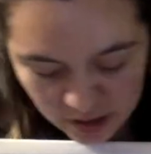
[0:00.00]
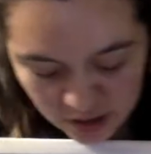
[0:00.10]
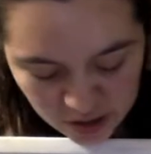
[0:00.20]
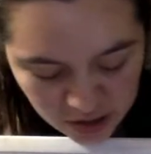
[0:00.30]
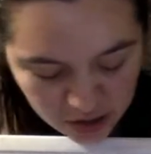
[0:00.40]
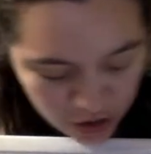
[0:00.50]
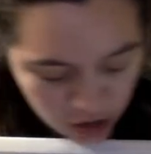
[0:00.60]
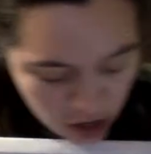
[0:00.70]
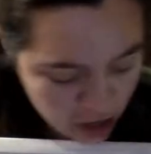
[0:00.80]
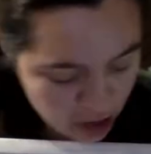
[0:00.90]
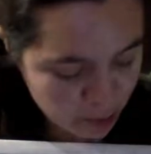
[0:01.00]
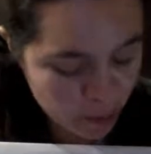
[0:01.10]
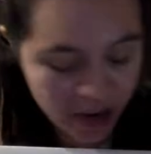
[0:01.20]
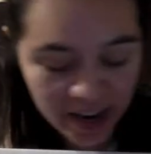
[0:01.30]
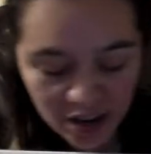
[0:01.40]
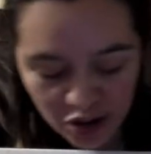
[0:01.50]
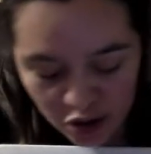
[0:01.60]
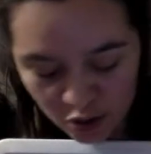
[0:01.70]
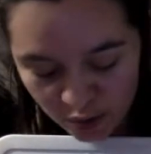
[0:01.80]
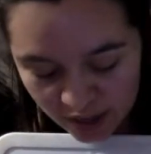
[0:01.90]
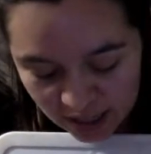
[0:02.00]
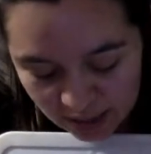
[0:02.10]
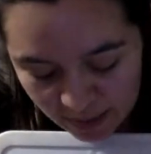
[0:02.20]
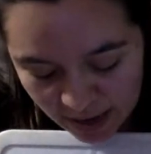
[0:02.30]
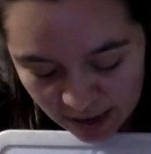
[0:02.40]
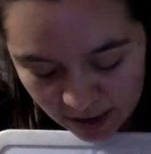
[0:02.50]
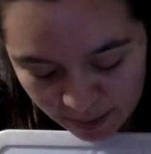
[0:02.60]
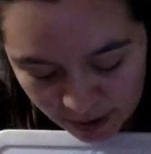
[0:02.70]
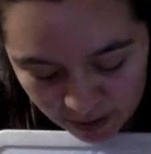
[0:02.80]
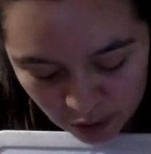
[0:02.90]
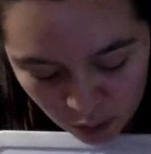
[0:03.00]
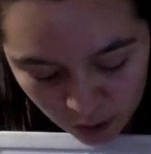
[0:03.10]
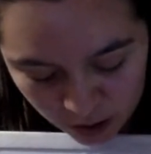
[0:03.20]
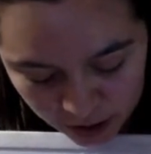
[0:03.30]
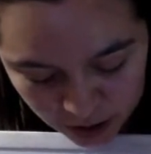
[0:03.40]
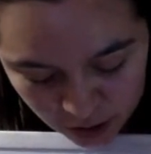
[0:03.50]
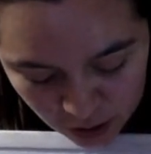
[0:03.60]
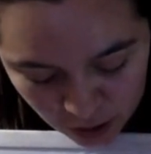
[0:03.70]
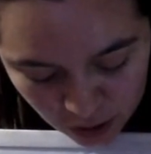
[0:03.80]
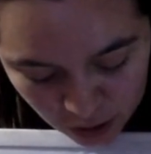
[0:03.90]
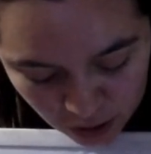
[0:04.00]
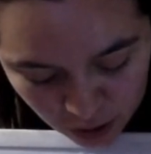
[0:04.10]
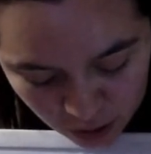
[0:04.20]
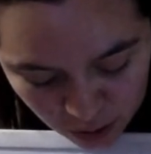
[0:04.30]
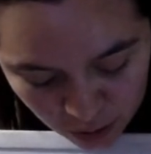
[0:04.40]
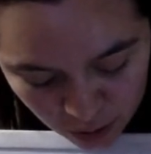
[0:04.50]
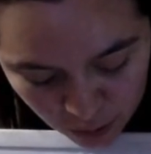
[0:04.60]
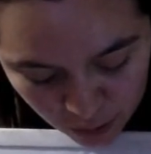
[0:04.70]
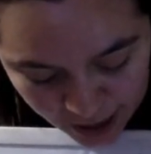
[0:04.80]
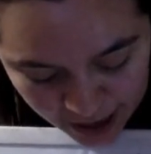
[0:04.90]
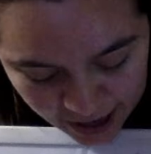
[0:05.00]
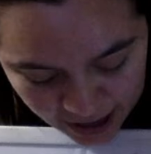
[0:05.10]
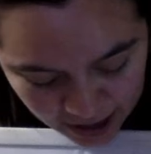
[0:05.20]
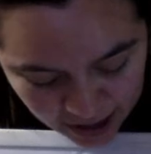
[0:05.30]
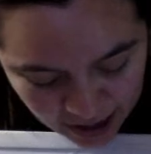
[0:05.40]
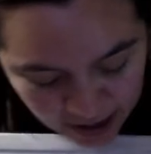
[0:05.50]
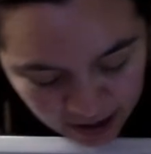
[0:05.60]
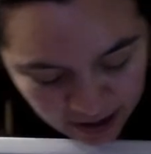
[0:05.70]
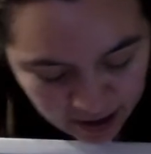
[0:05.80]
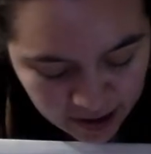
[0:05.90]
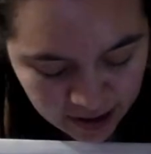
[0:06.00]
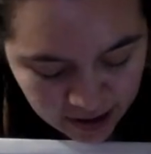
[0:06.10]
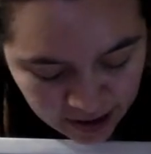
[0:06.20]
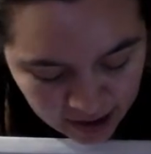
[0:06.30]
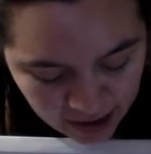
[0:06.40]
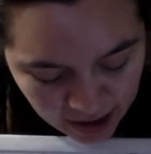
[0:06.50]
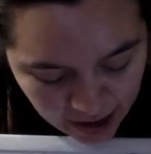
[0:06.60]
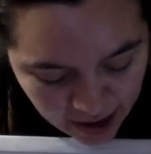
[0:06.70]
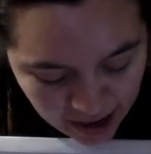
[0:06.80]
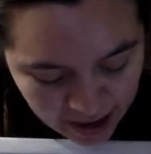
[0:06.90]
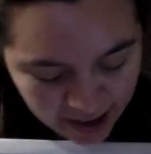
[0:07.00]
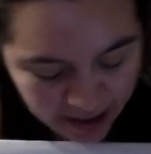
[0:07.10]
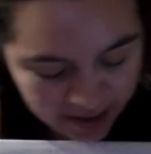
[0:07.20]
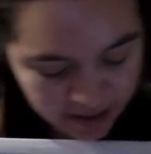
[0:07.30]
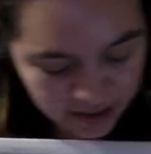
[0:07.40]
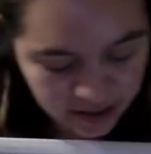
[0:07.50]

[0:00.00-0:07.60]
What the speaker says: Good job. Raincoat is made up of the words rain and